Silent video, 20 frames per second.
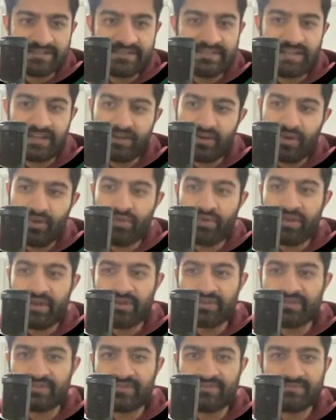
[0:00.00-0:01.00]
because I know there
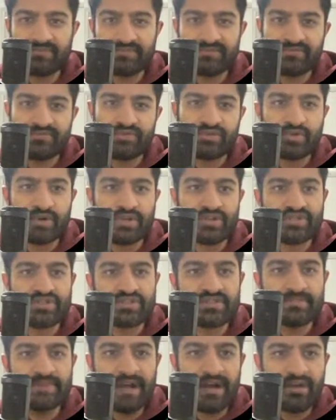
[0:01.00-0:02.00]
was a few
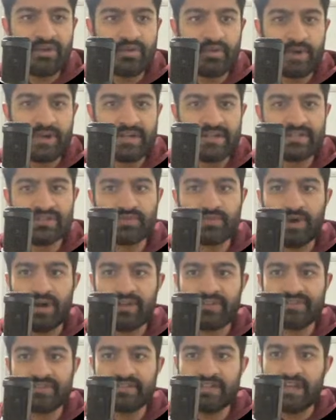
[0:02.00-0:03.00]
questions about Nwangani
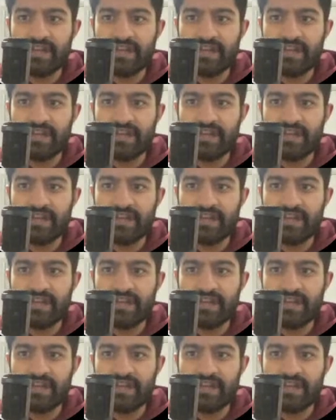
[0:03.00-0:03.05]
Tuasi,